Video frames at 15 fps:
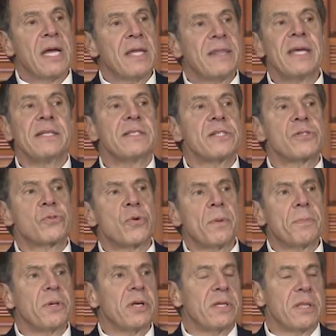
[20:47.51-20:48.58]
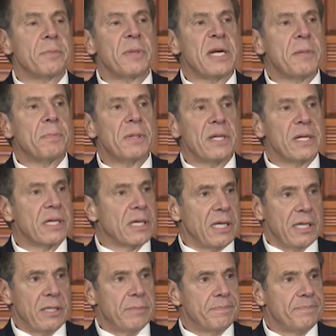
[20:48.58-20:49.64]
they distributed the money politically.